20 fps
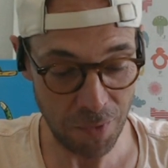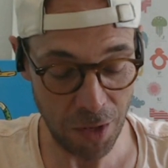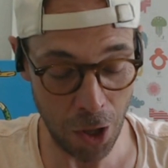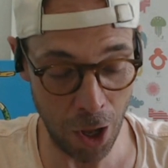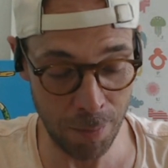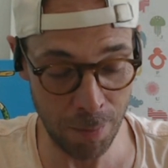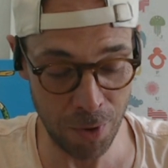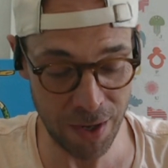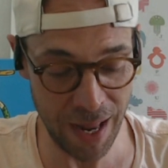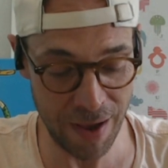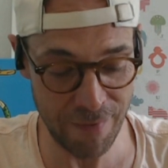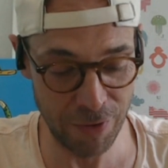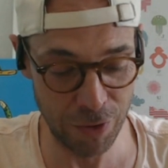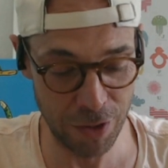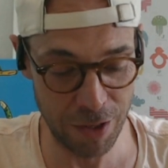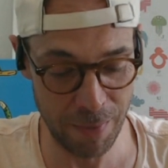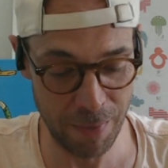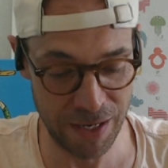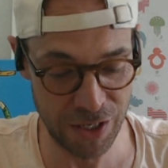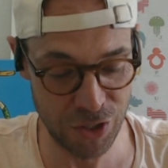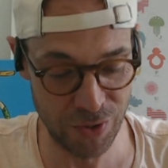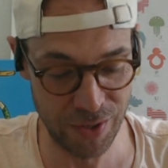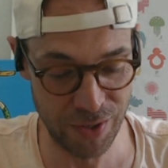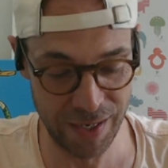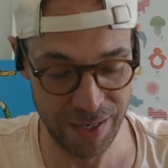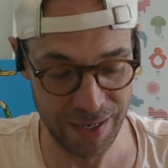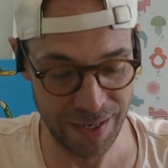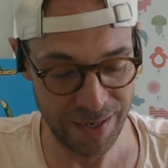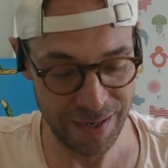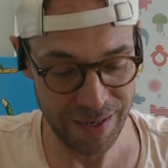I'm going to have a look at my
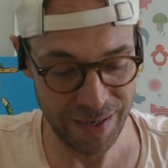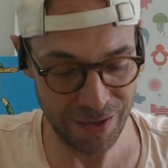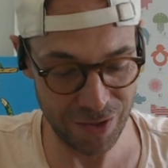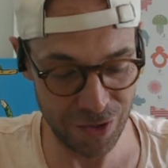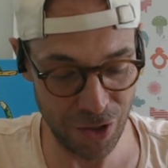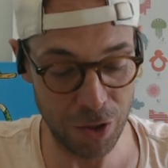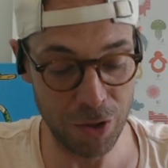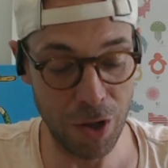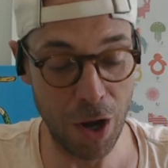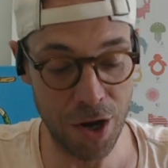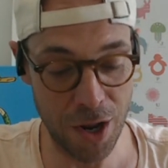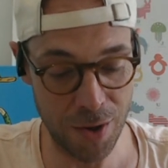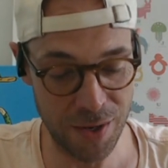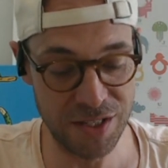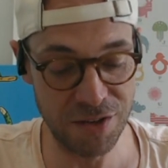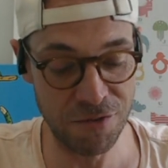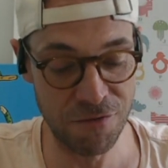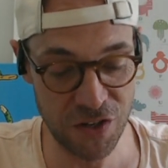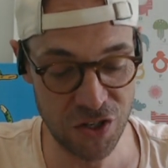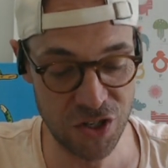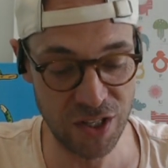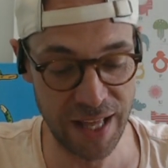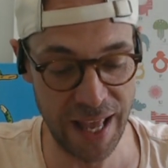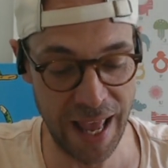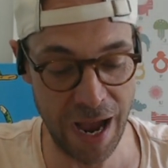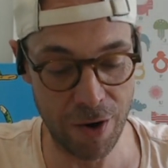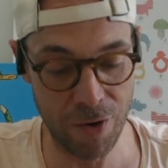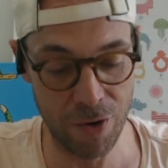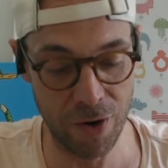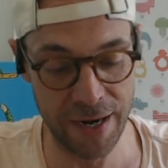injury. Oh no, he's officially
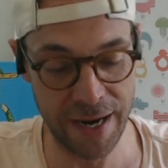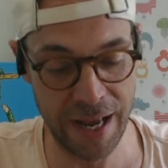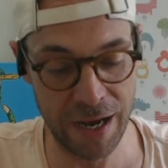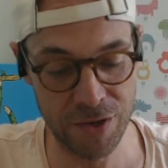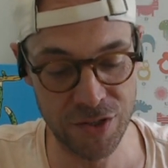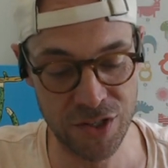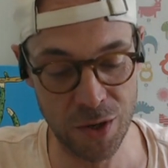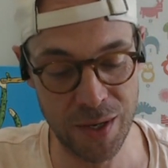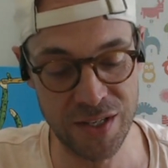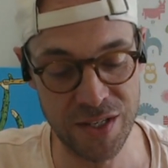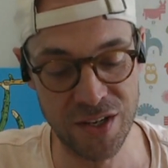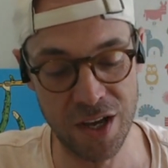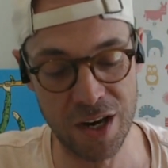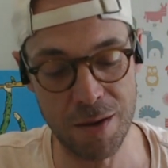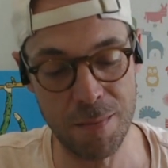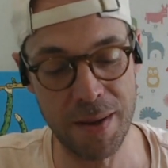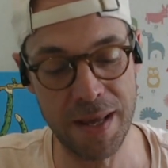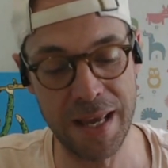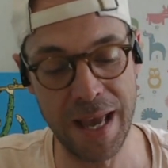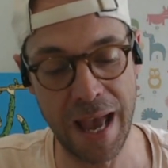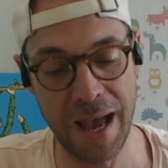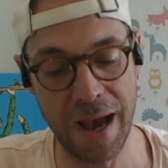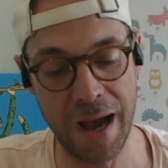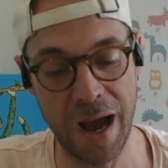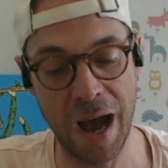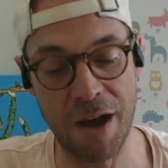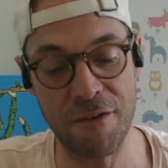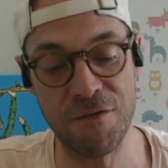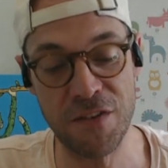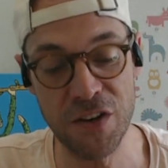out right now. So he's going to be
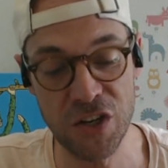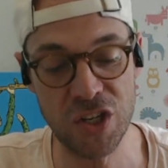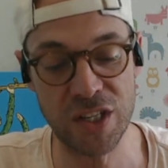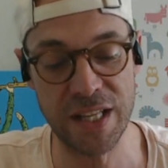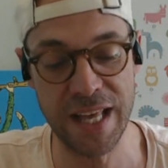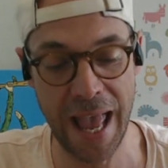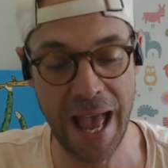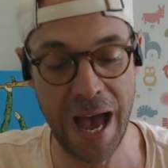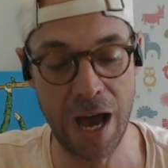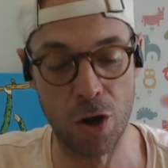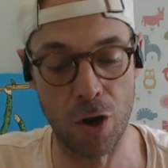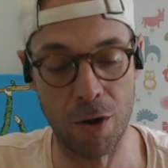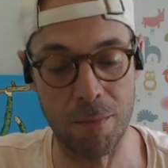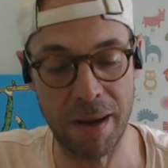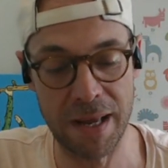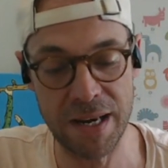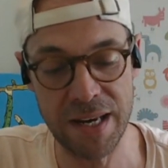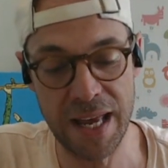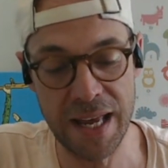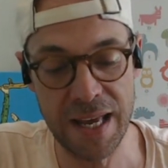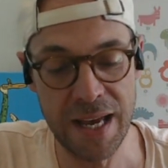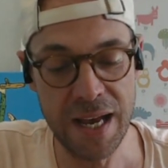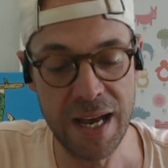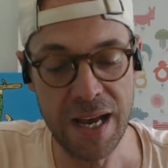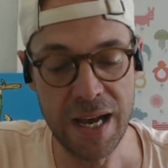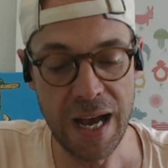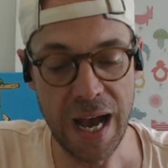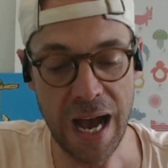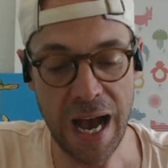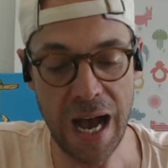officially out on Monday
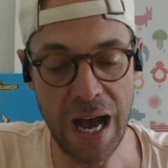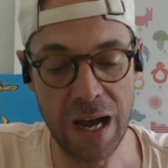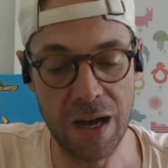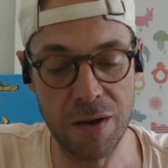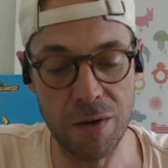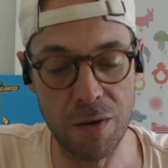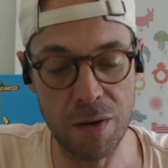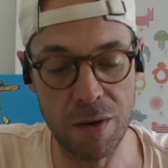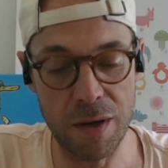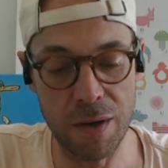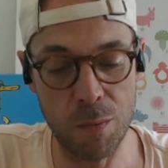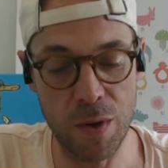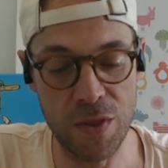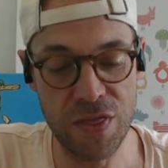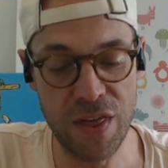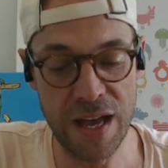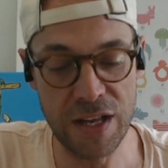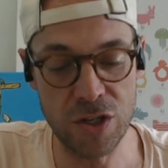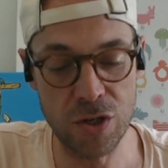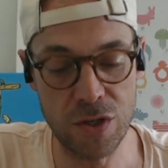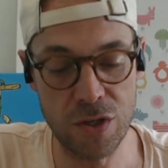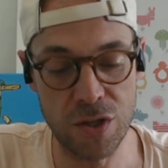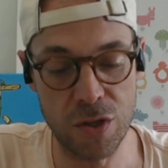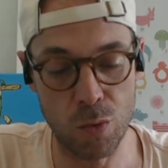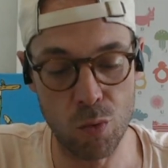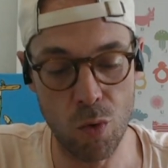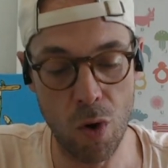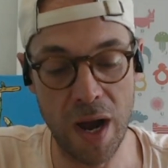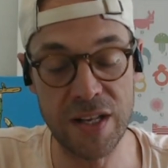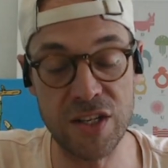with that due to the
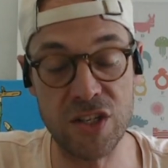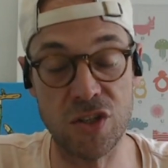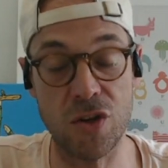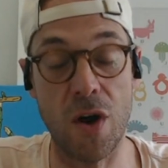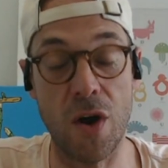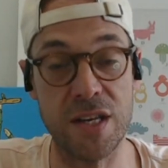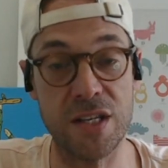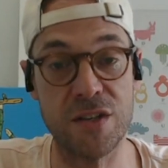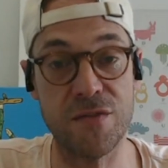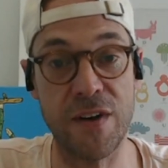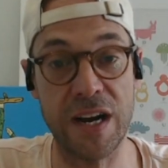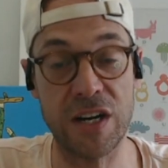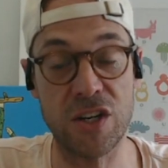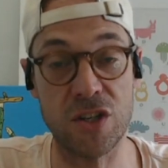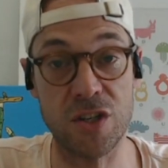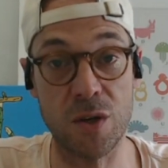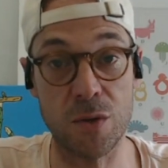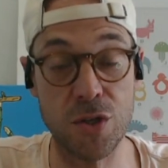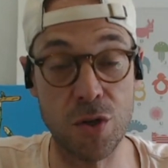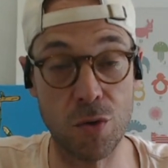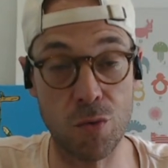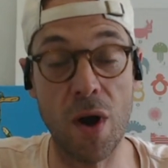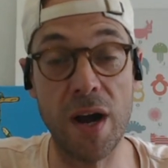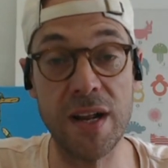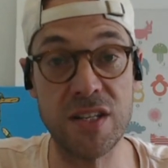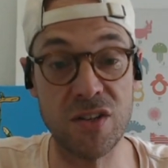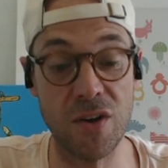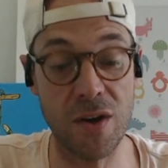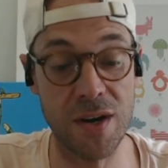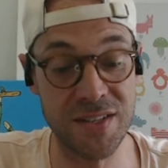right sinus fracture. So it's the right
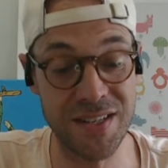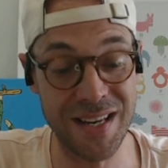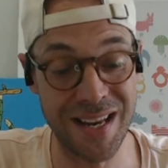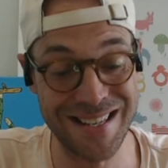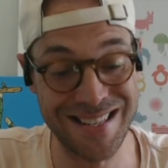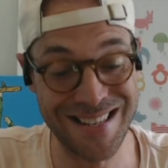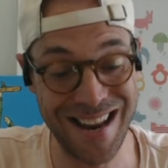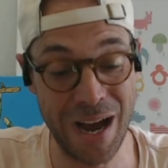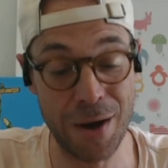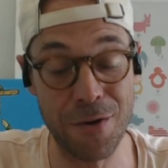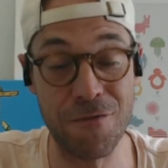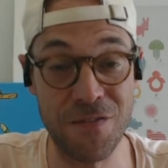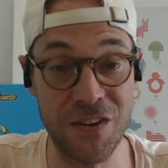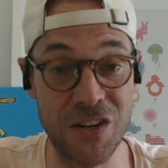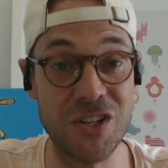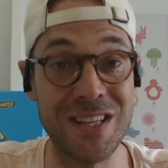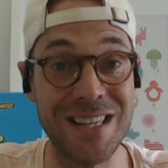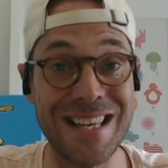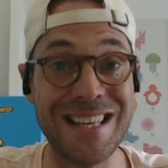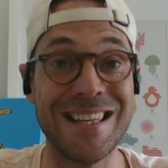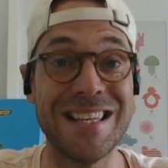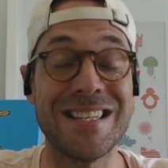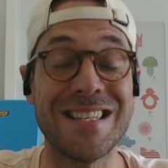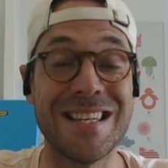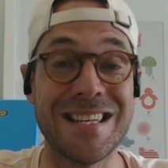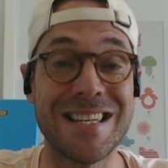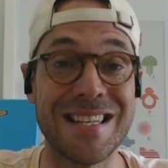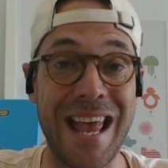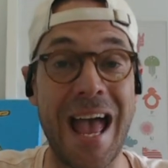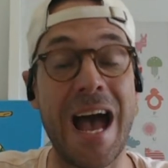sinus, and he's now officially
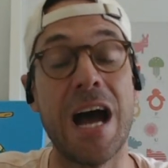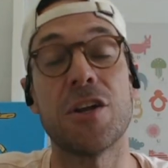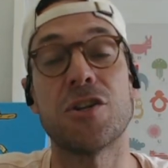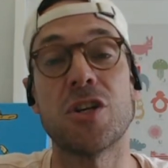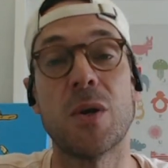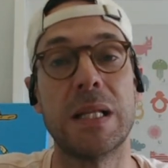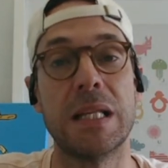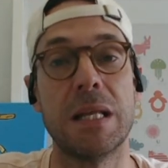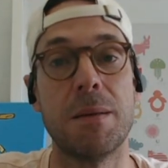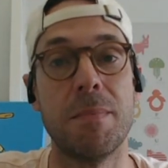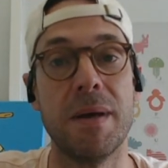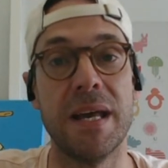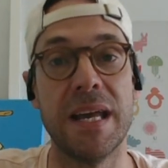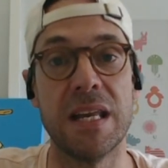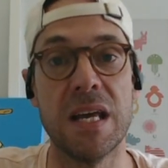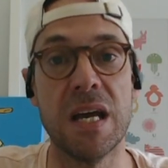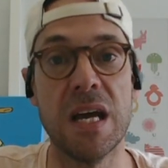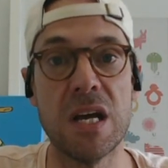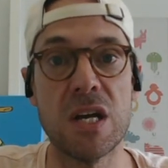listed as out, Joel Embiid.